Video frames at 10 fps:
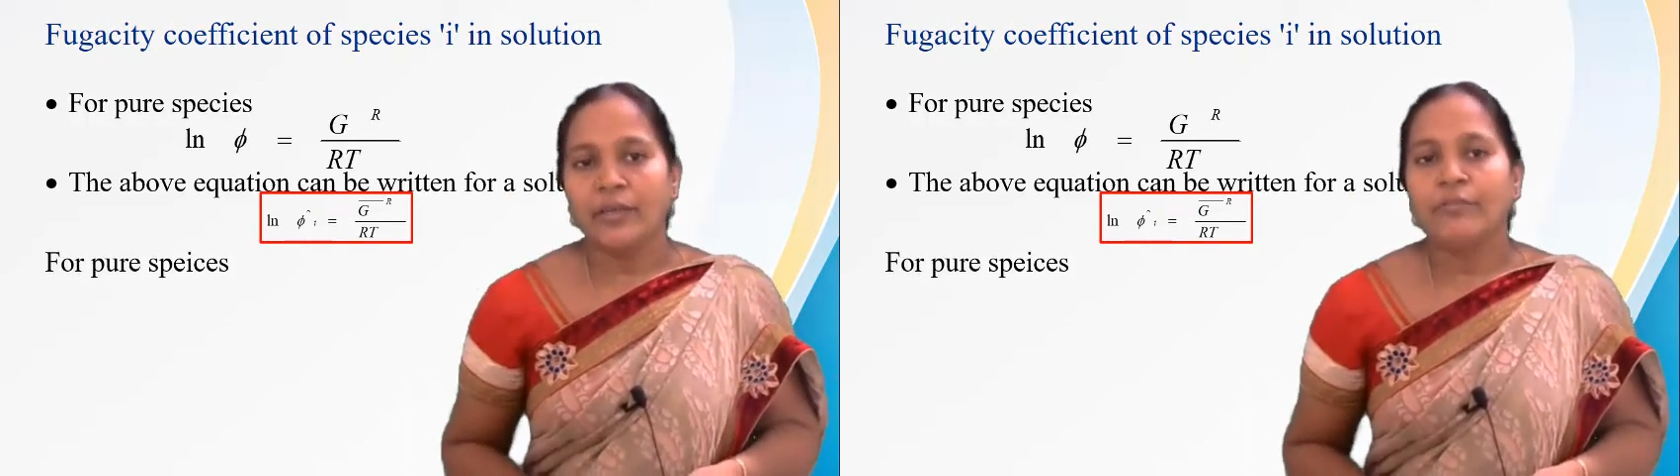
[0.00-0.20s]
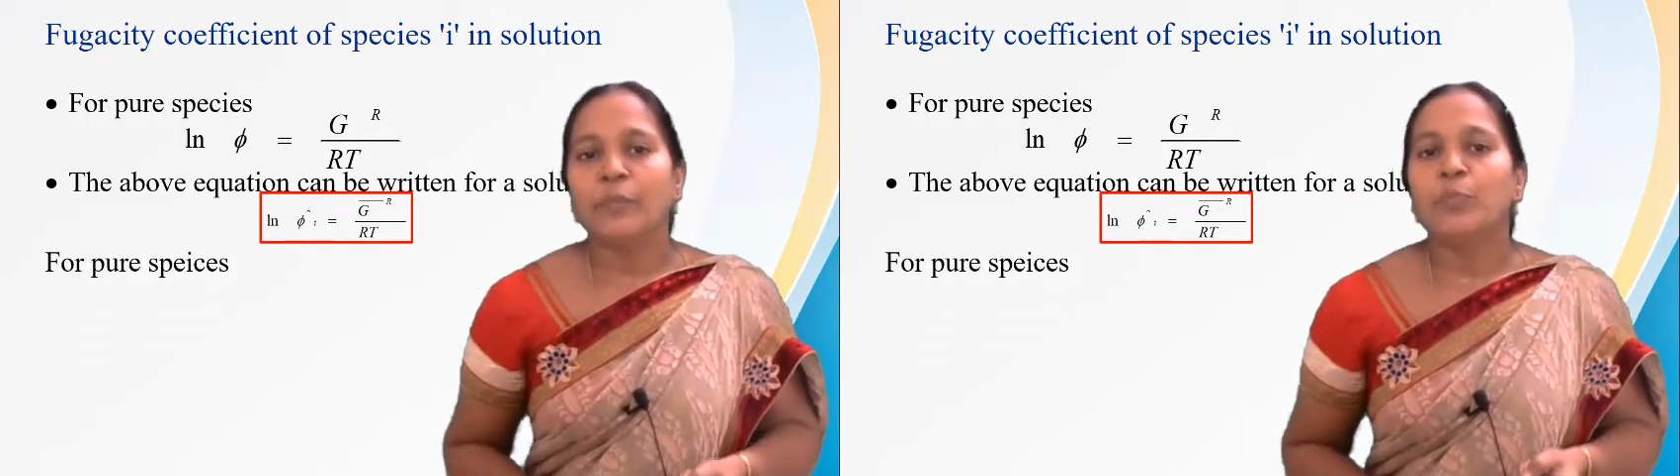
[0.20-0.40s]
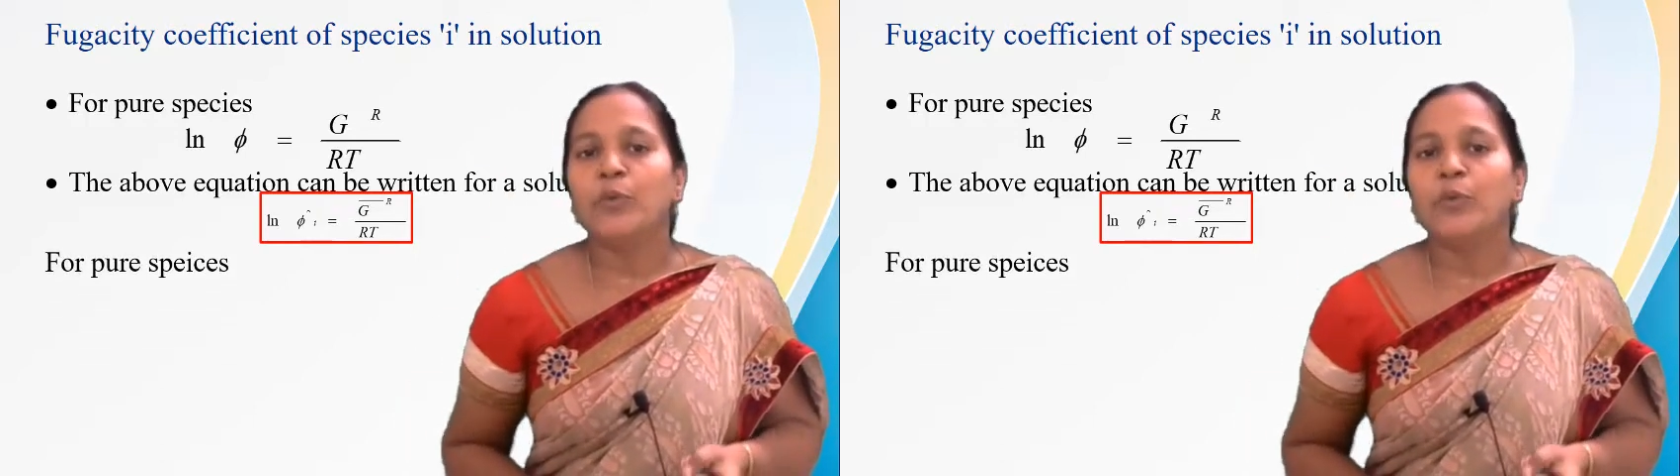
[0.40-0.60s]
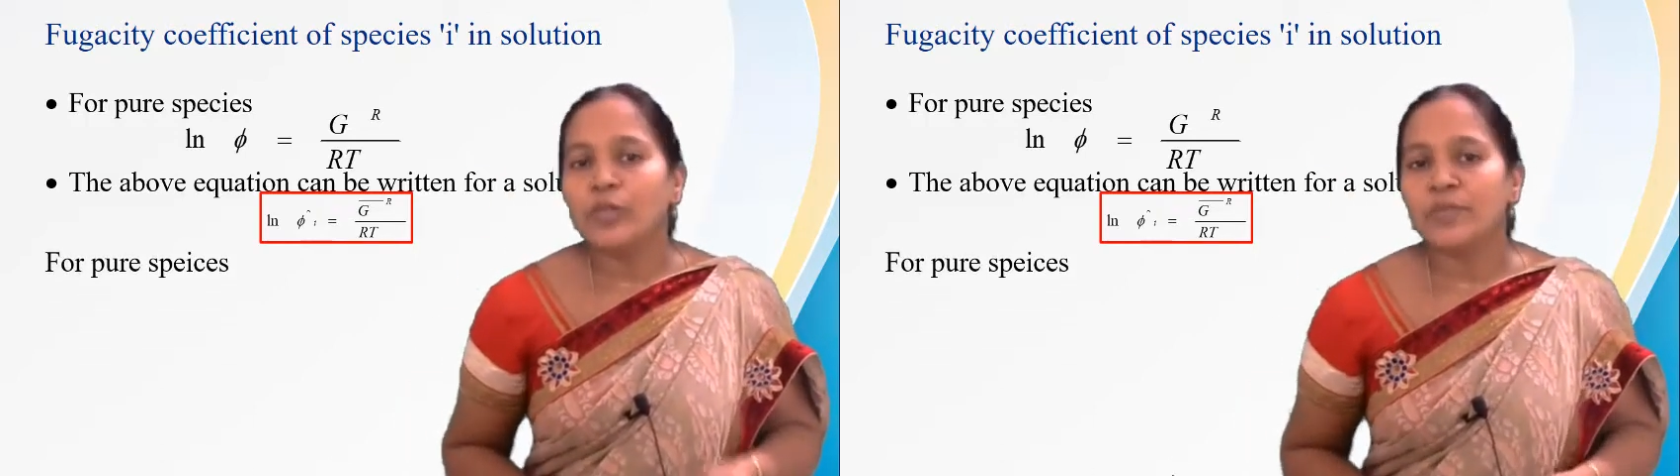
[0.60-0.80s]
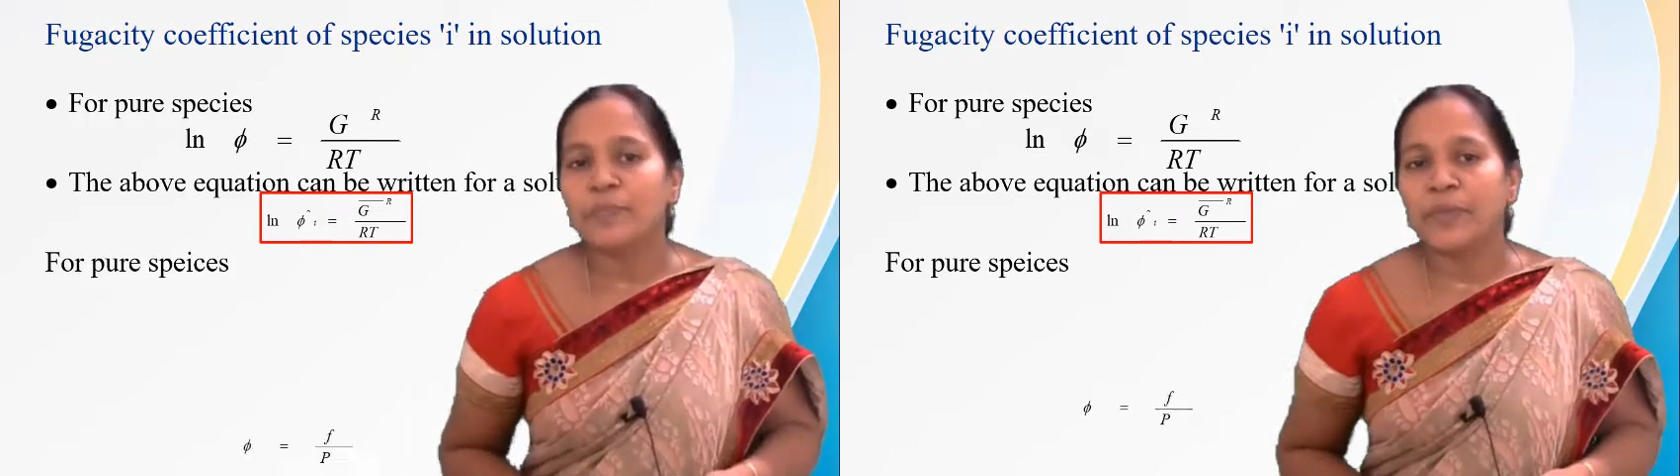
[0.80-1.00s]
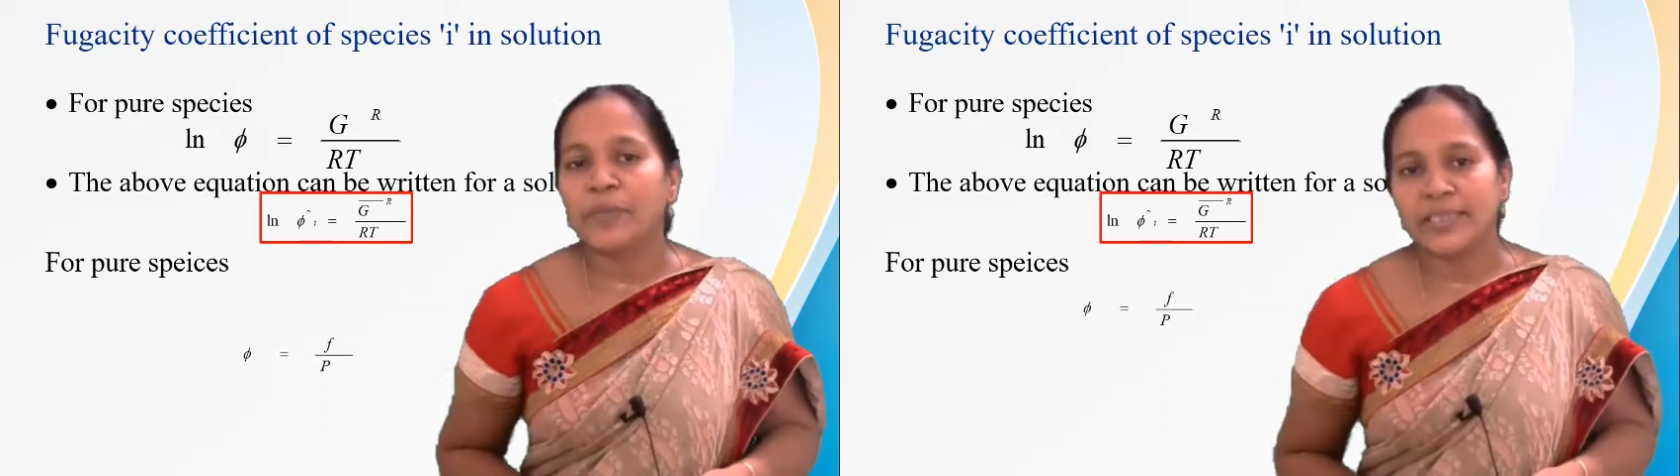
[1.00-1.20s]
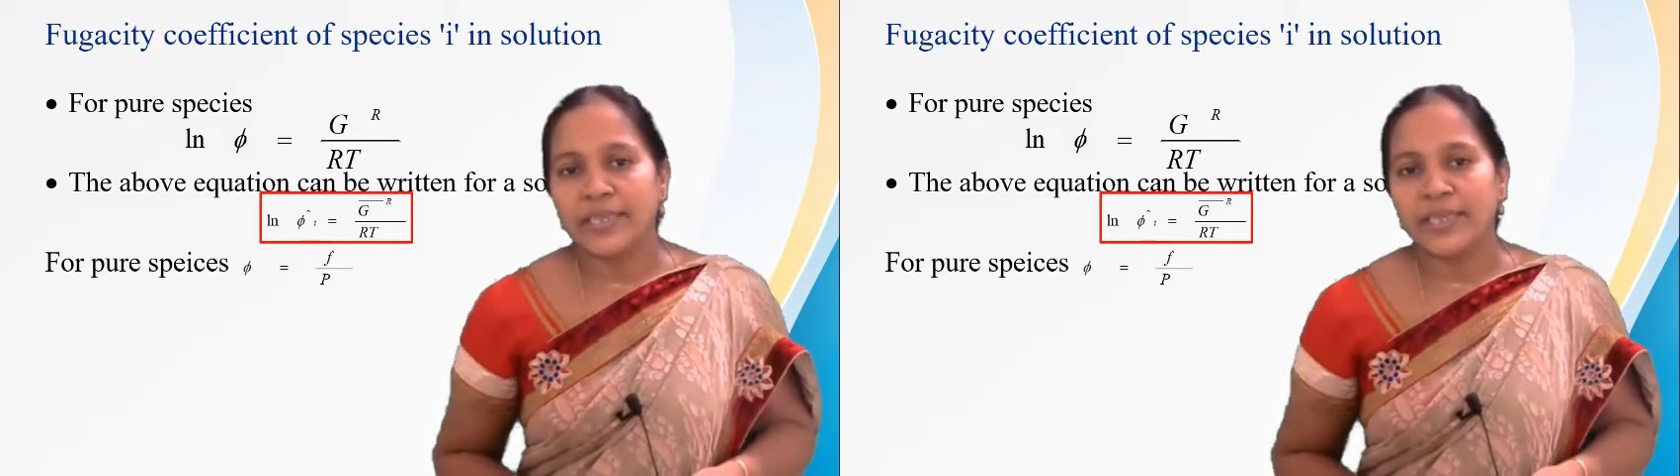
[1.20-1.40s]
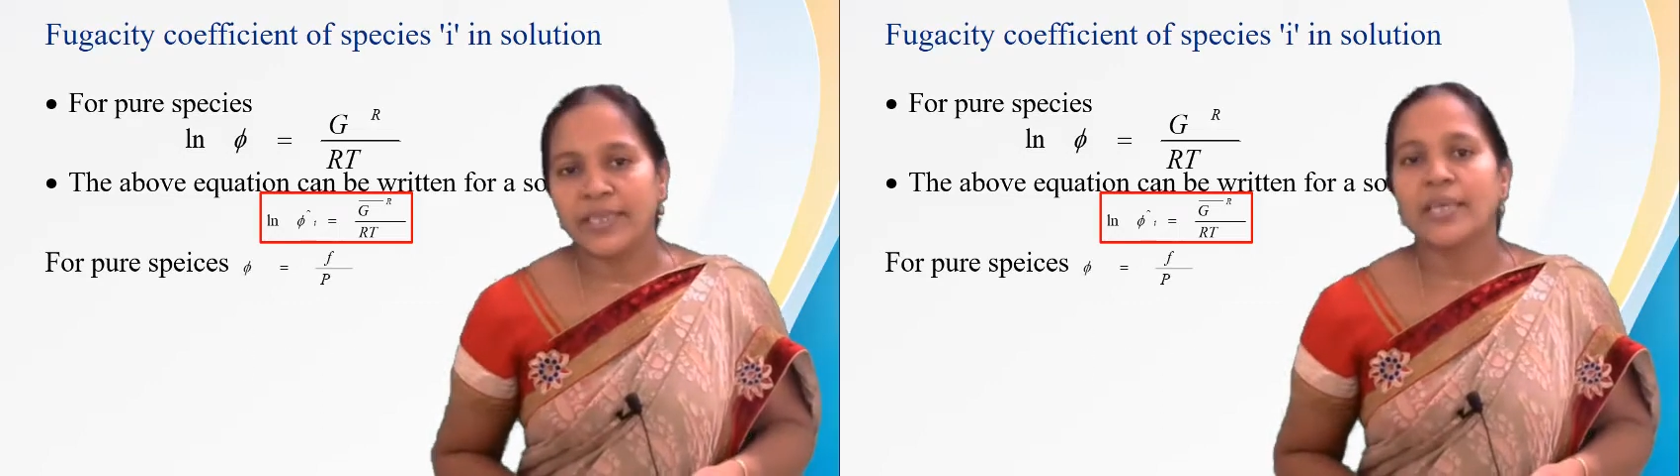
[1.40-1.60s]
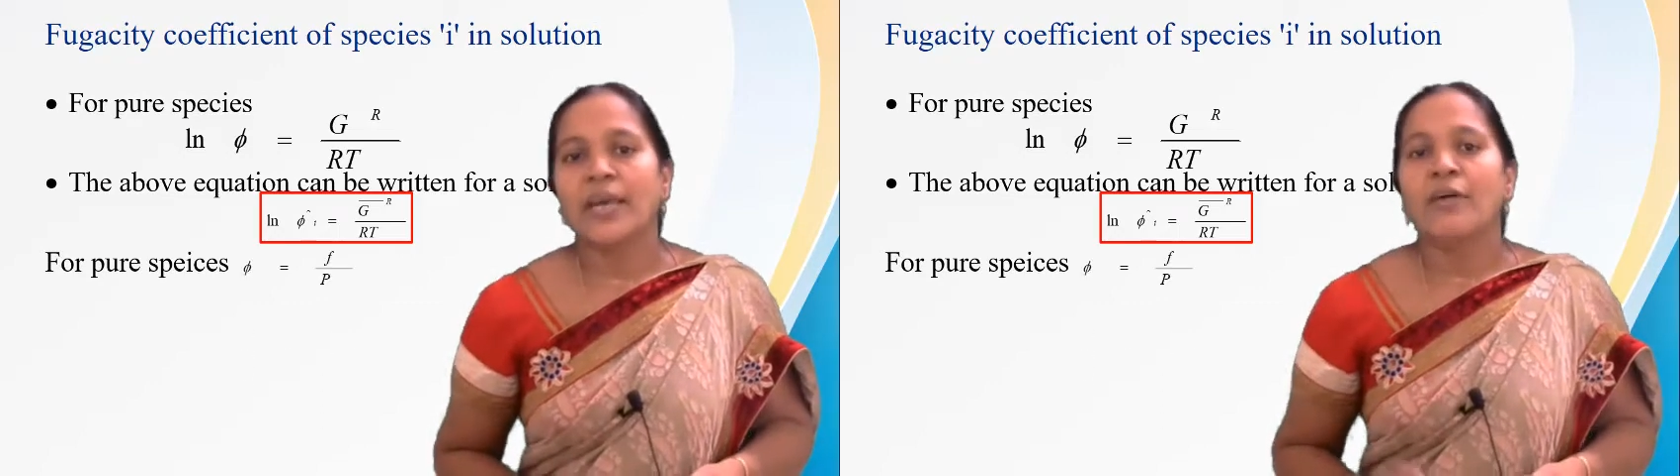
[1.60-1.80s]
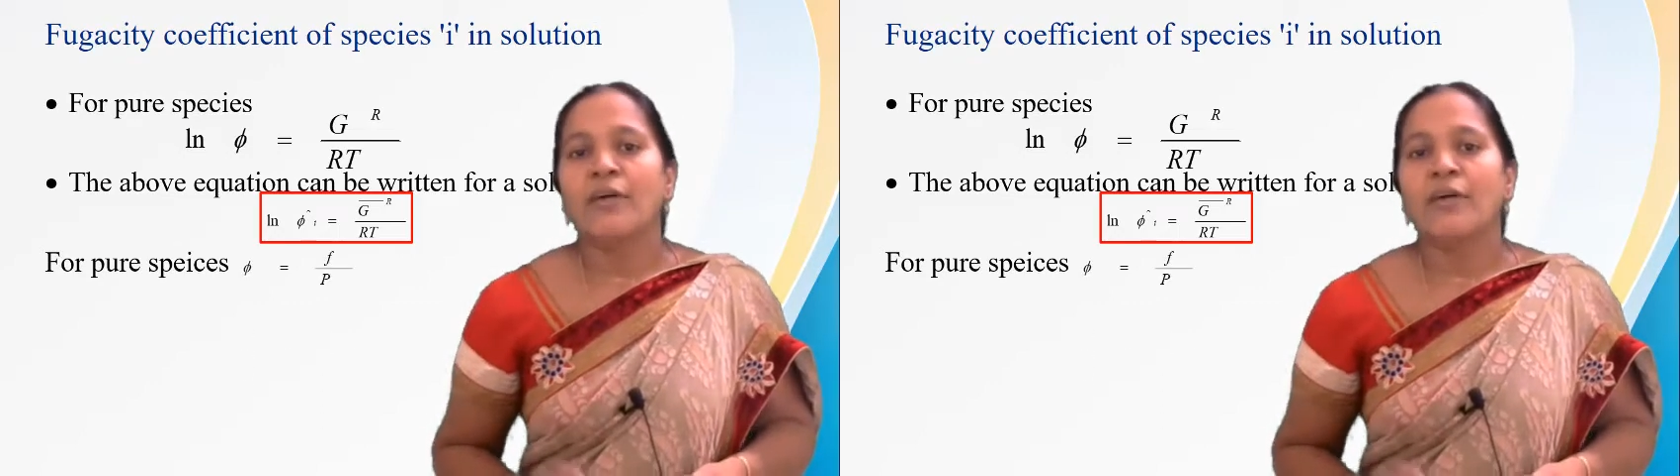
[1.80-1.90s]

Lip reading: For pure species,